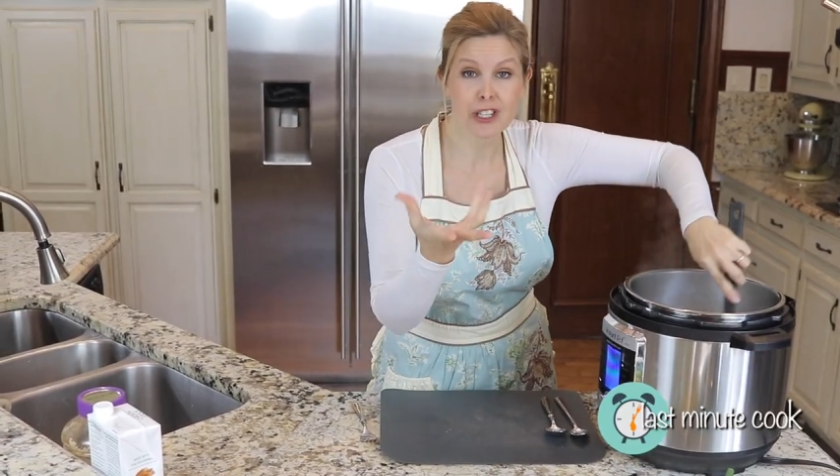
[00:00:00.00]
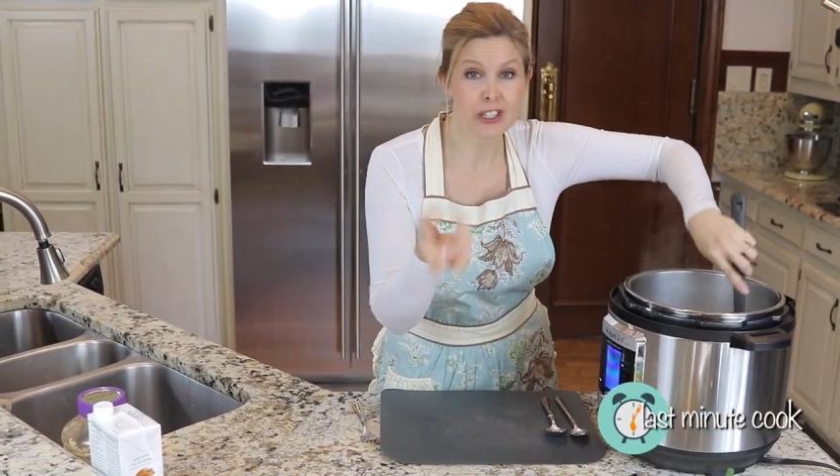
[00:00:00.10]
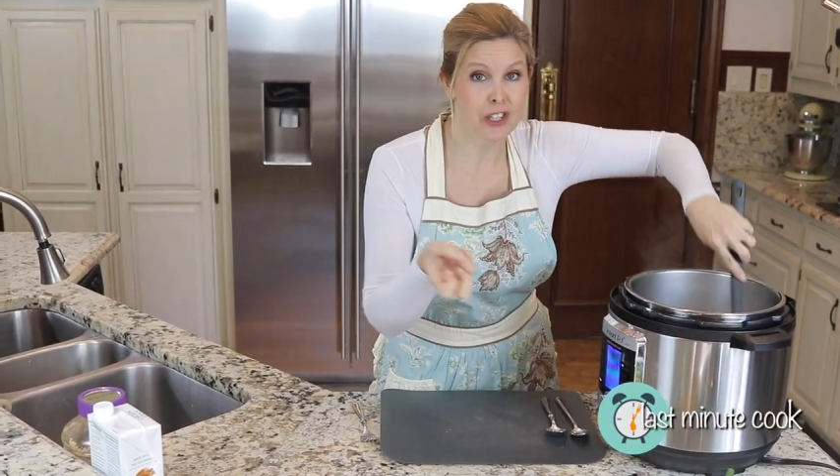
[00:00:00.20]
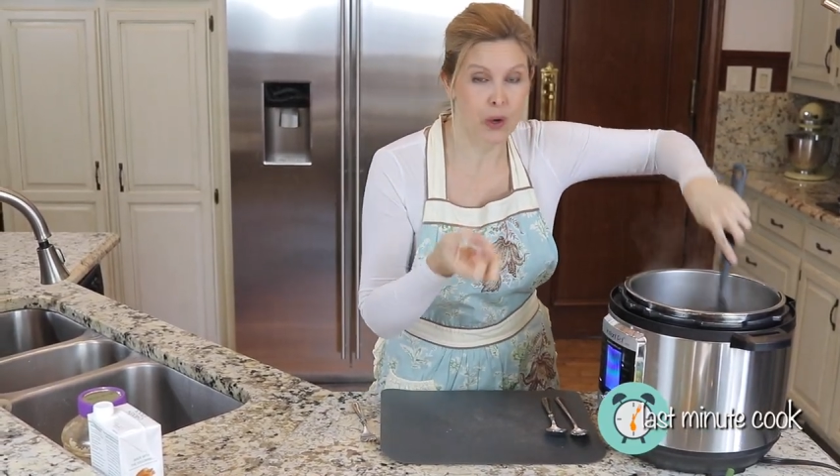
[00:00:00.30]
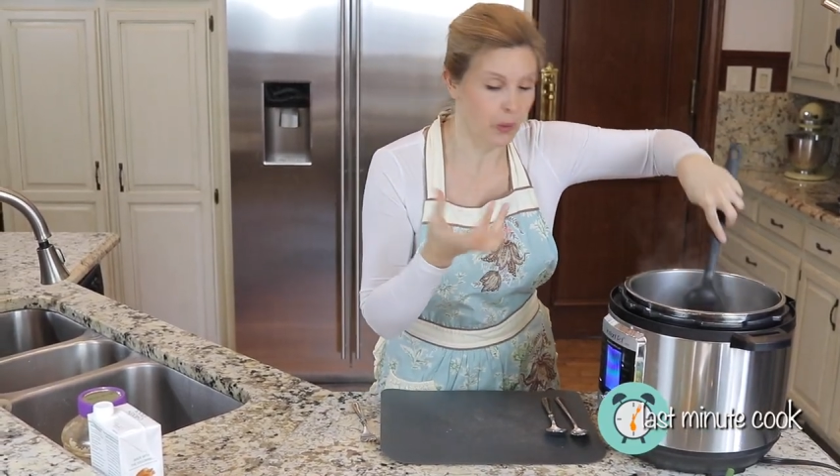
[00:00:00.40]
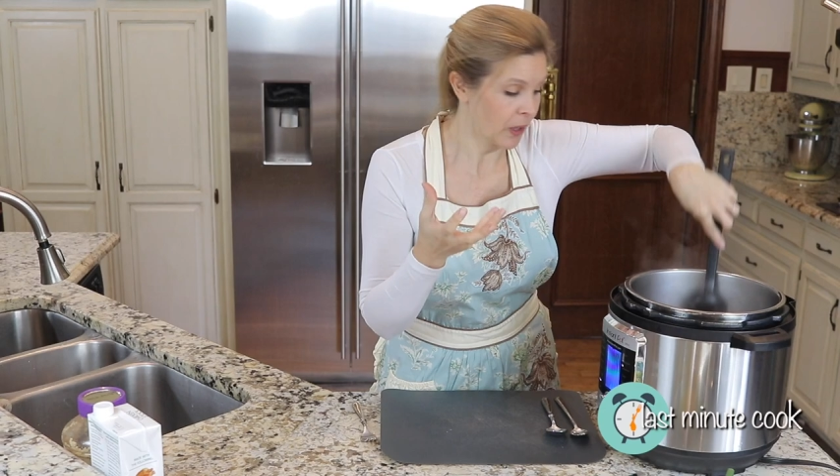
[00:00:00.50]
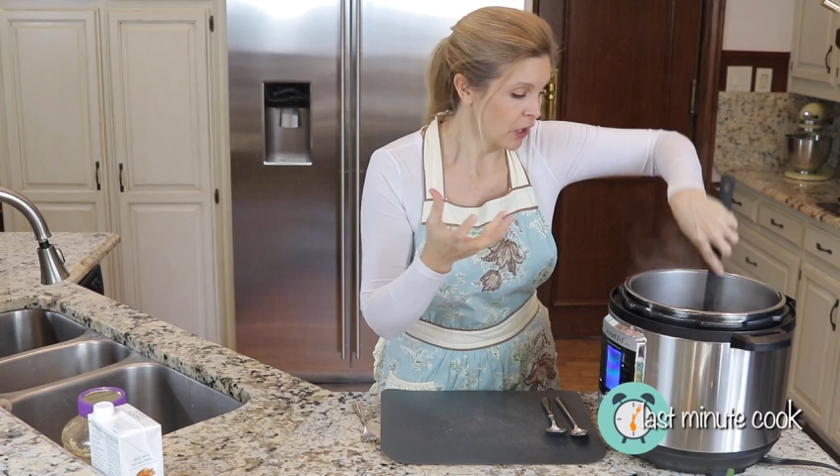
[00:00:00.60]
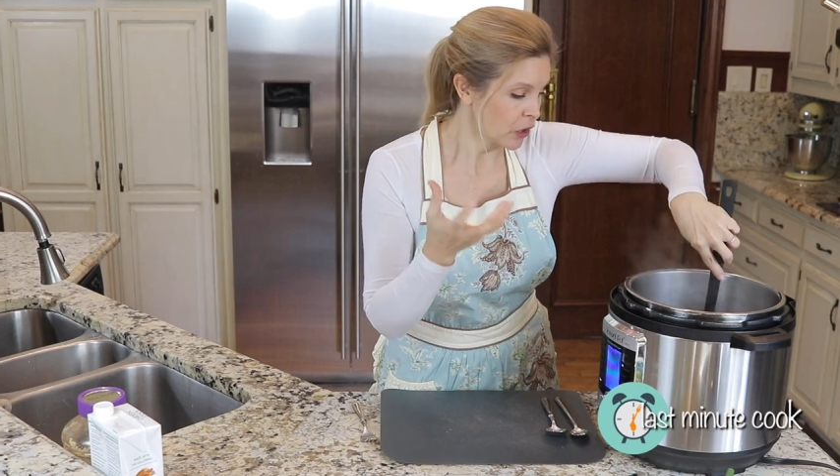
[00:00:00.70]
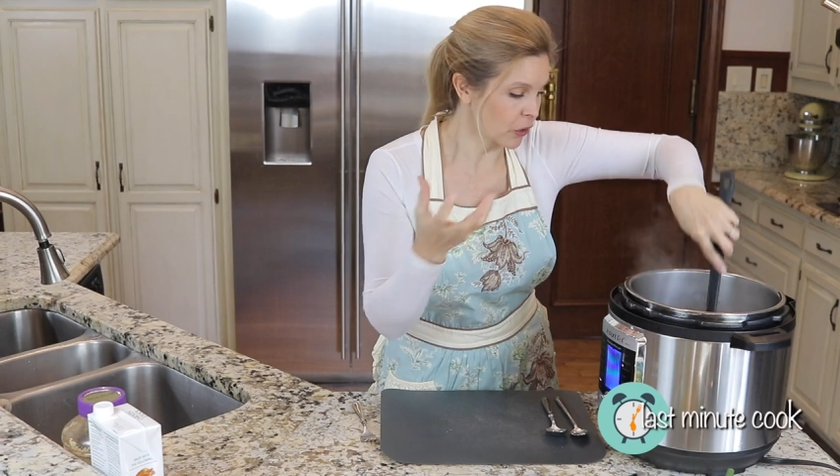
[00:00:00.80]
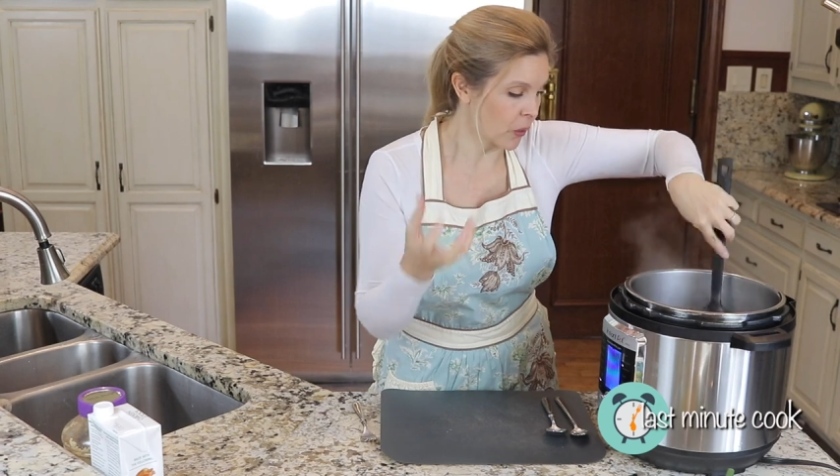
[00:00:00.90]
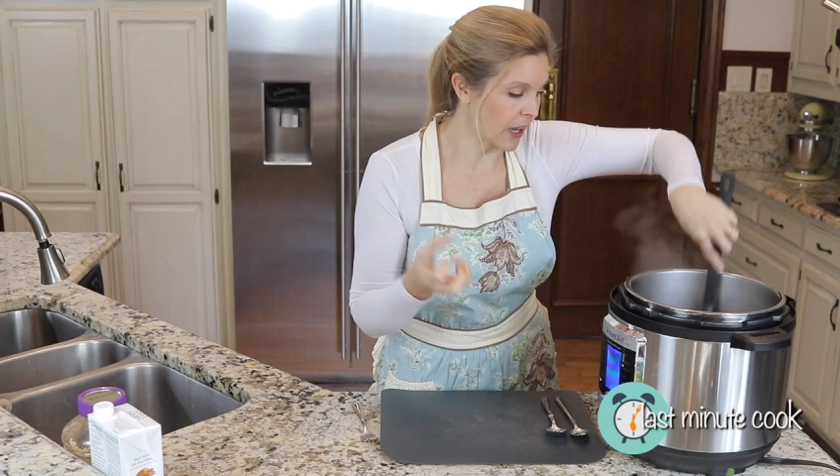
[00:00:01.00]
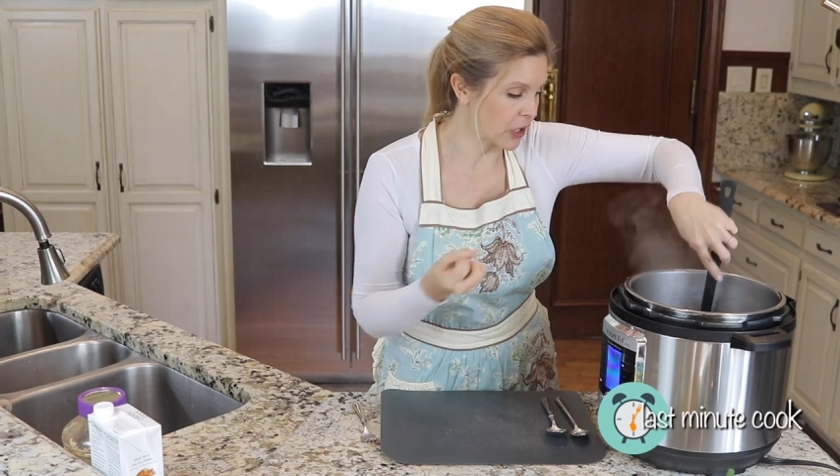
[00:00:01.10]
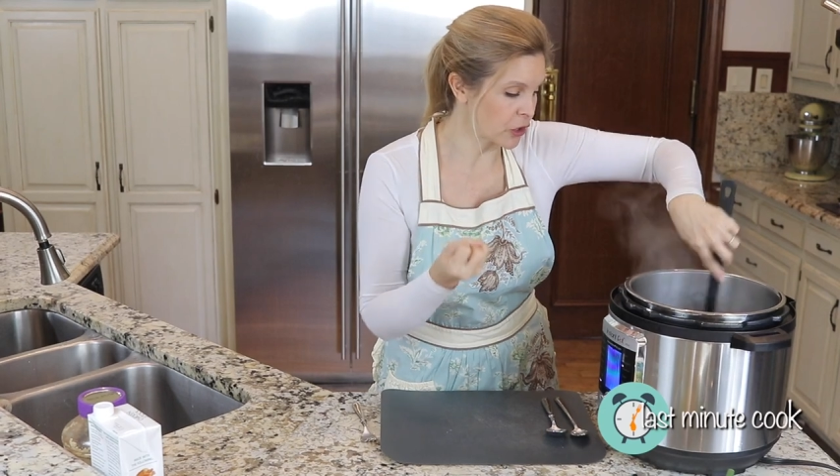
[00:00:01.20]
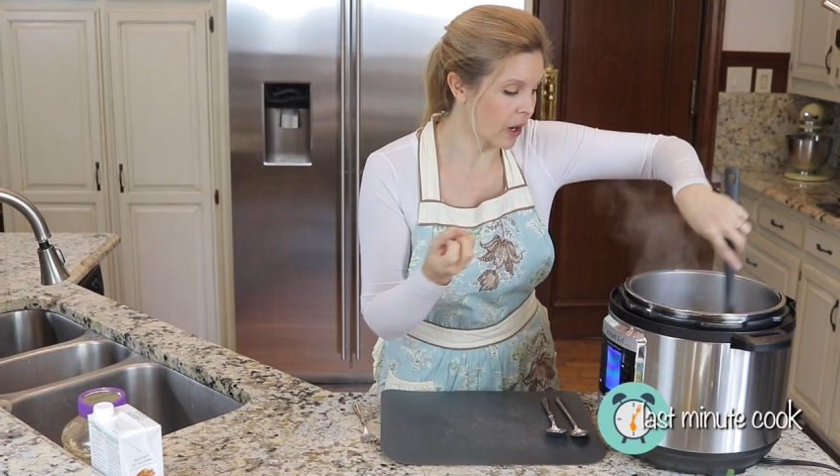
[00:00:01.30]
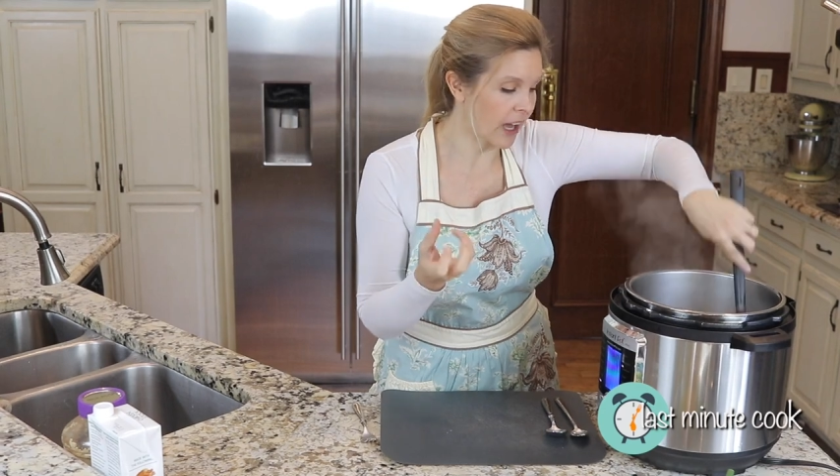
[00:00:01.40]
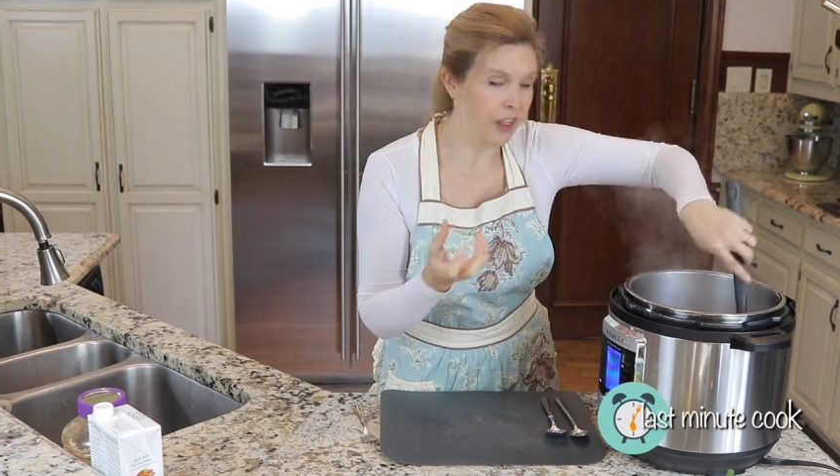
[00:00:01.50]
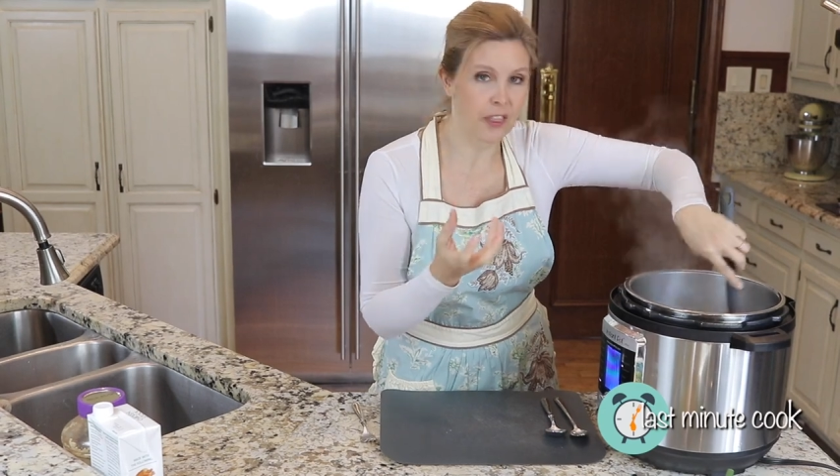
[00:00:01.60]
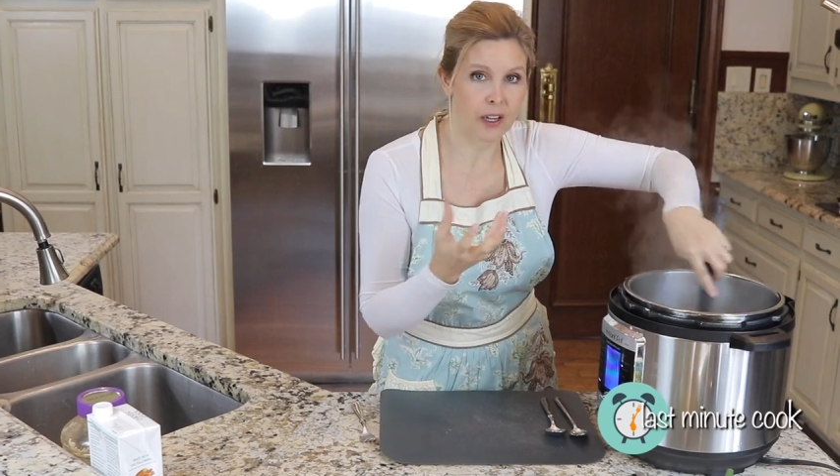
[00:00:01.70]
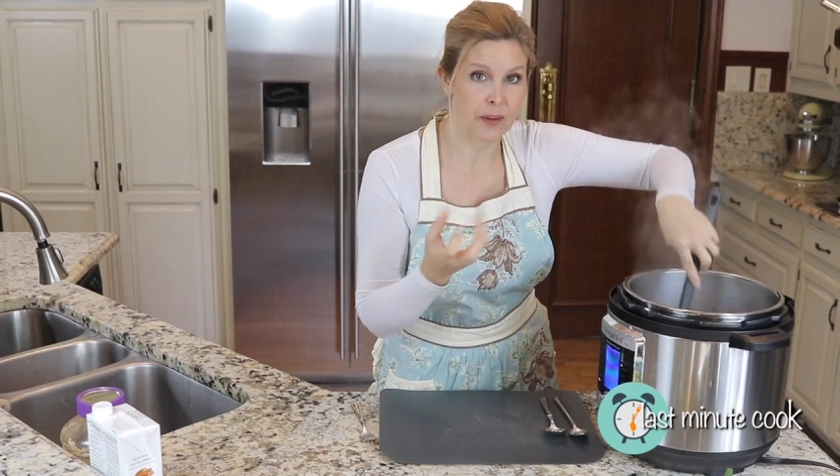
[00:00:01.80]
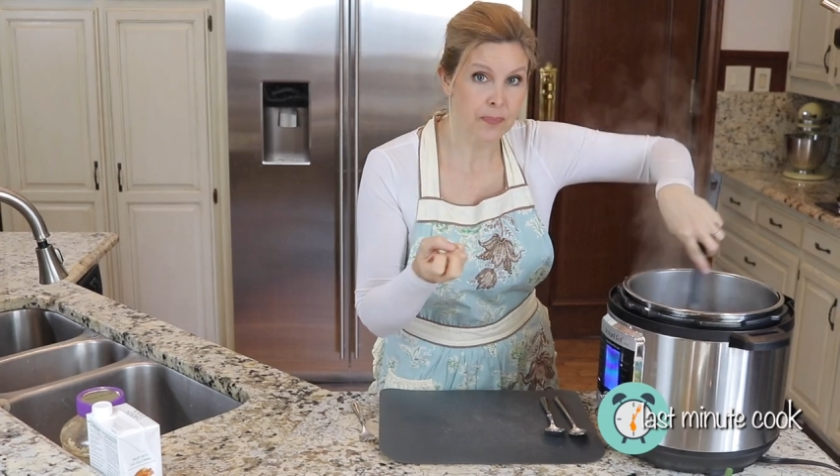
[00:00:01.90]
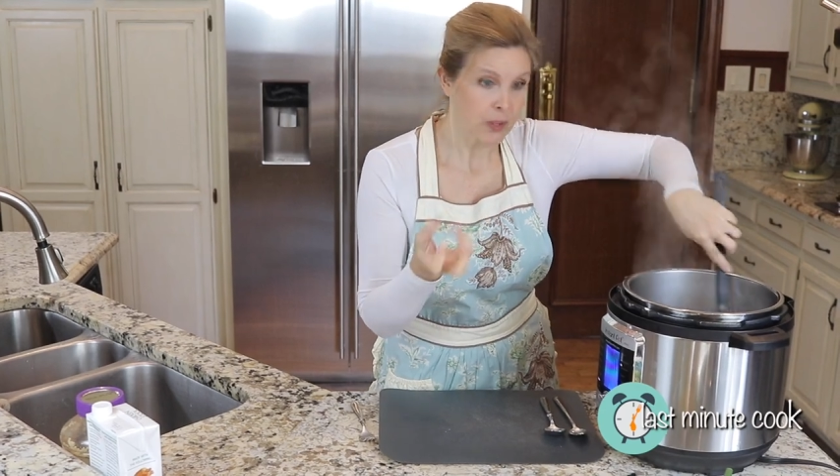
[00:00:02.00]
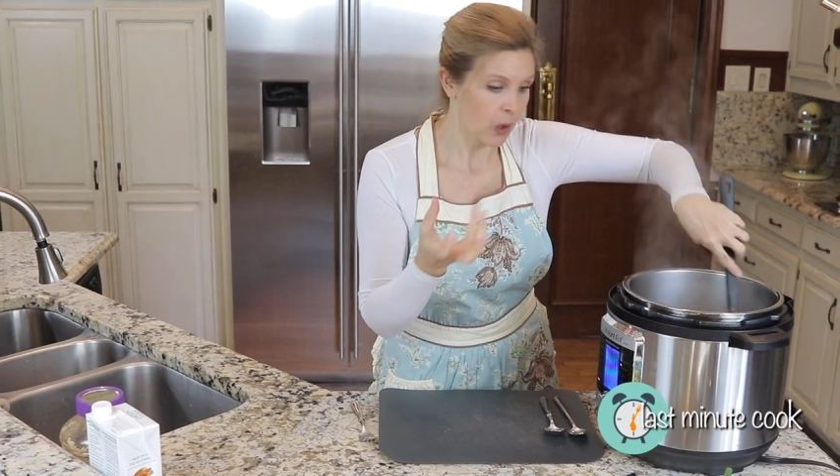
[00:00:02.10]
So you'll go ahead and draw out the